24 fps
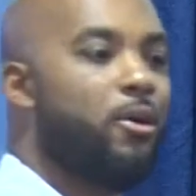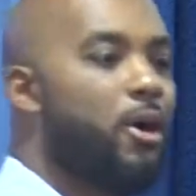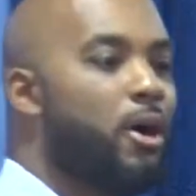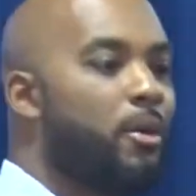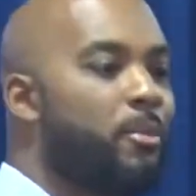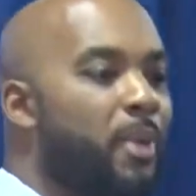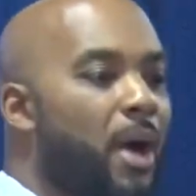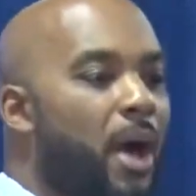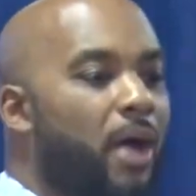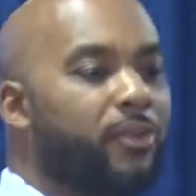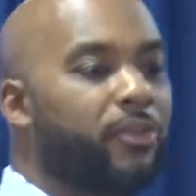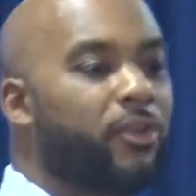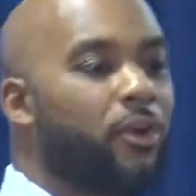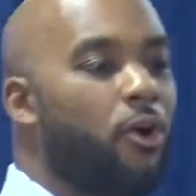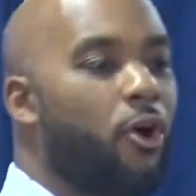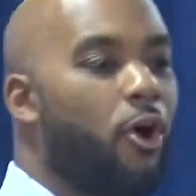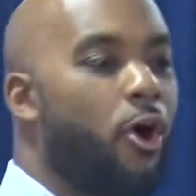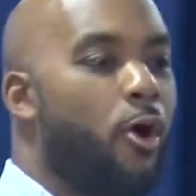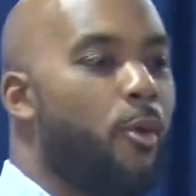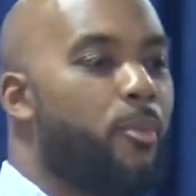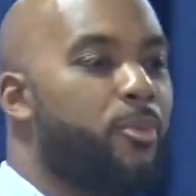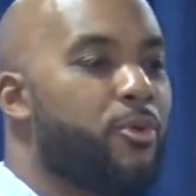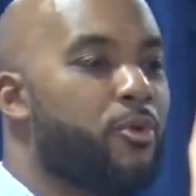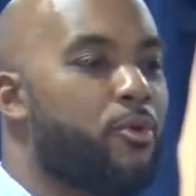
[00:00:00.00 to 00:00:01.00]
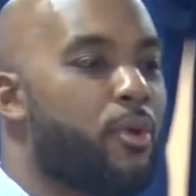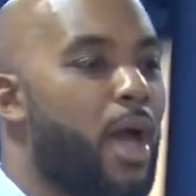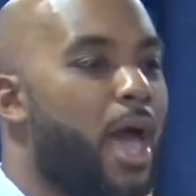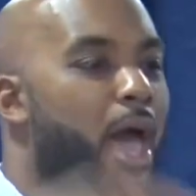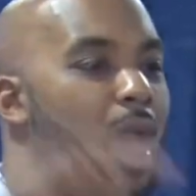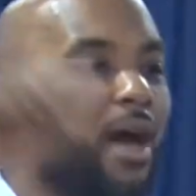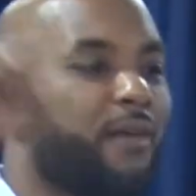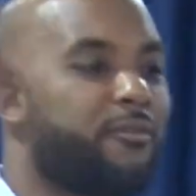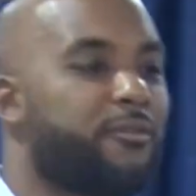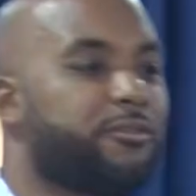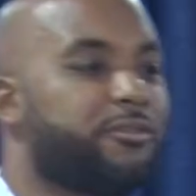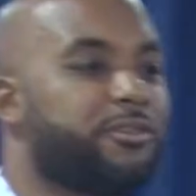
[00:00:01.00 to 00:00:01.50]
about the hope you
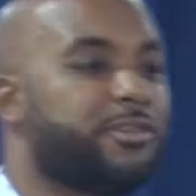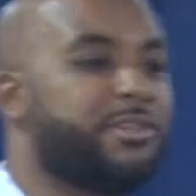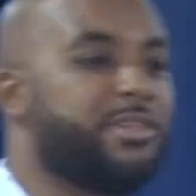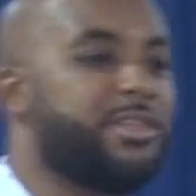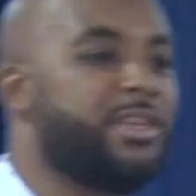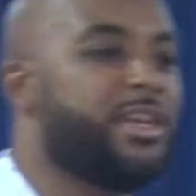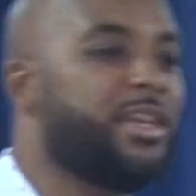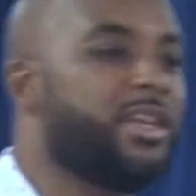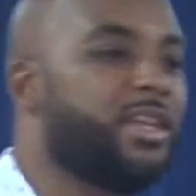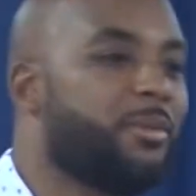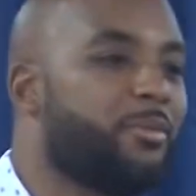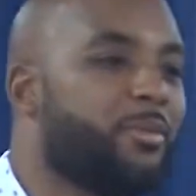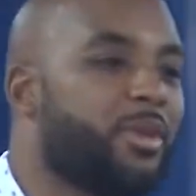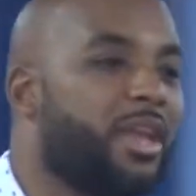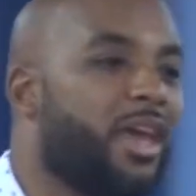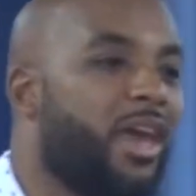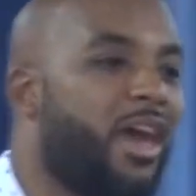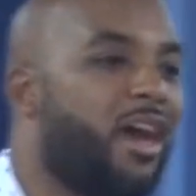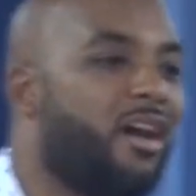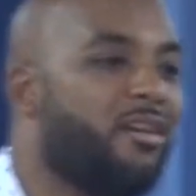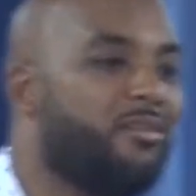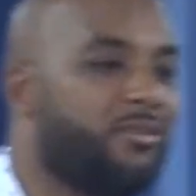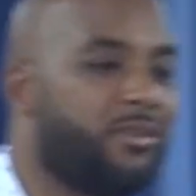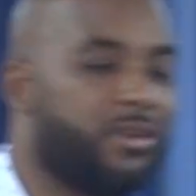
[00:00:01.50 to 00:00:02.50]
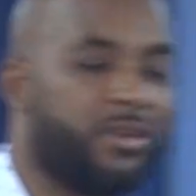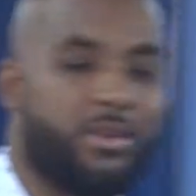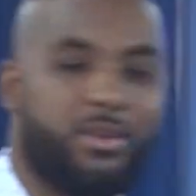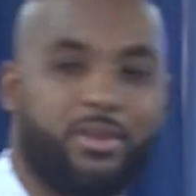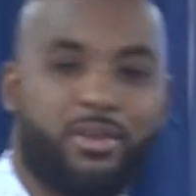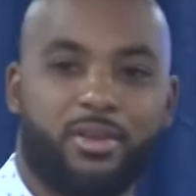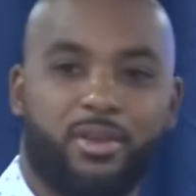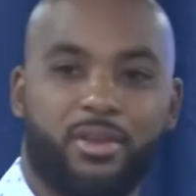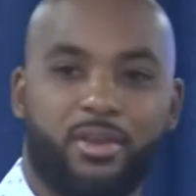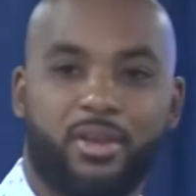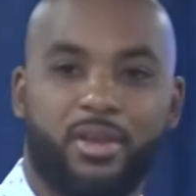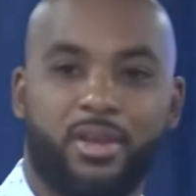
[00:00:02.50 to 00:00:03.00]
have of seeing them in
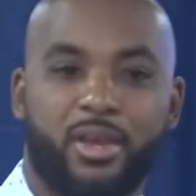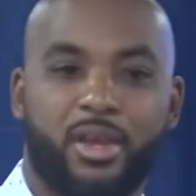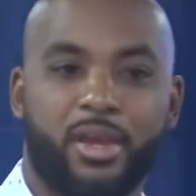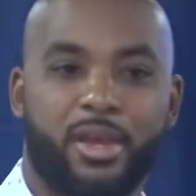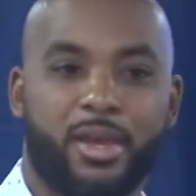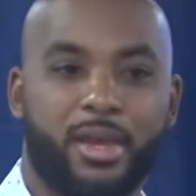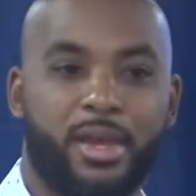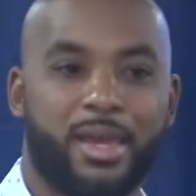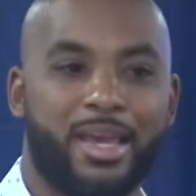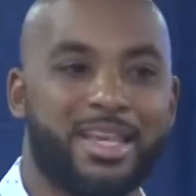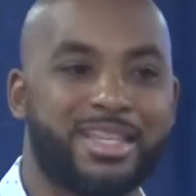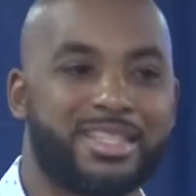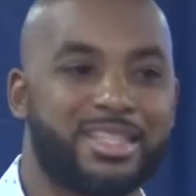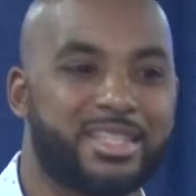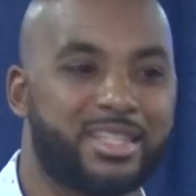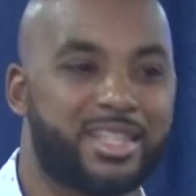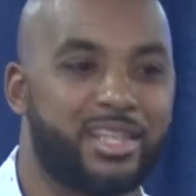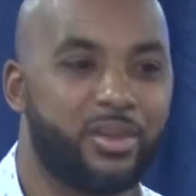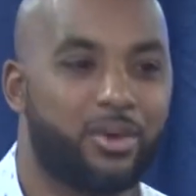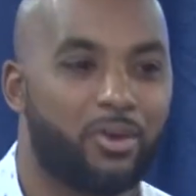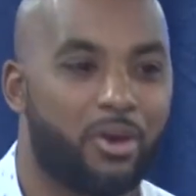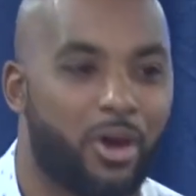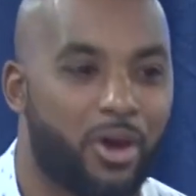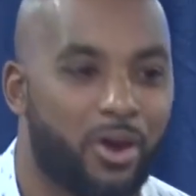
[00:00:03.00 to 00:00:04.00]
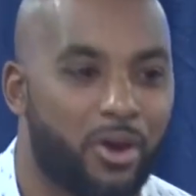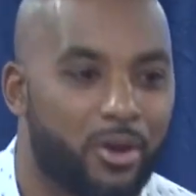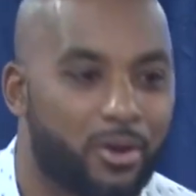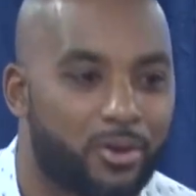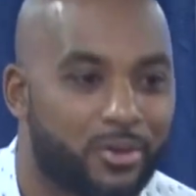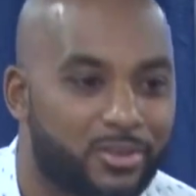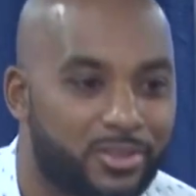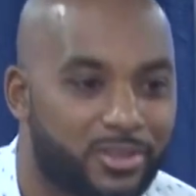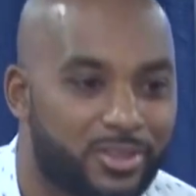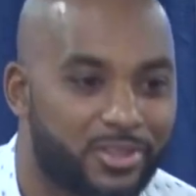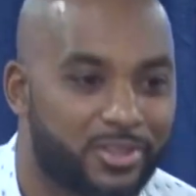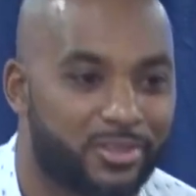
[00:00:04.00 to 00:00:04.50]
heaven, it still
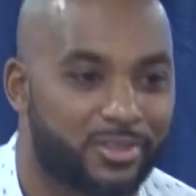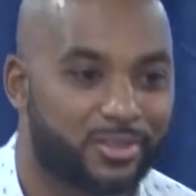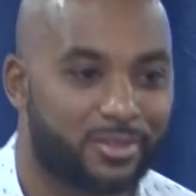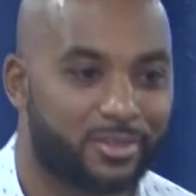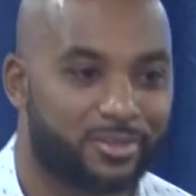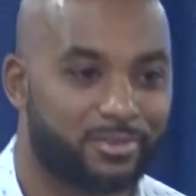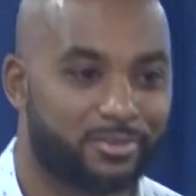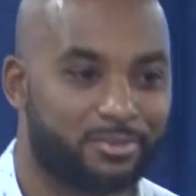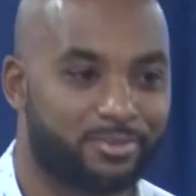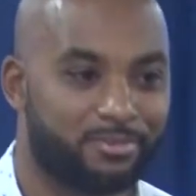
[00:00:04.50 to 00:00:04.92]
hurts.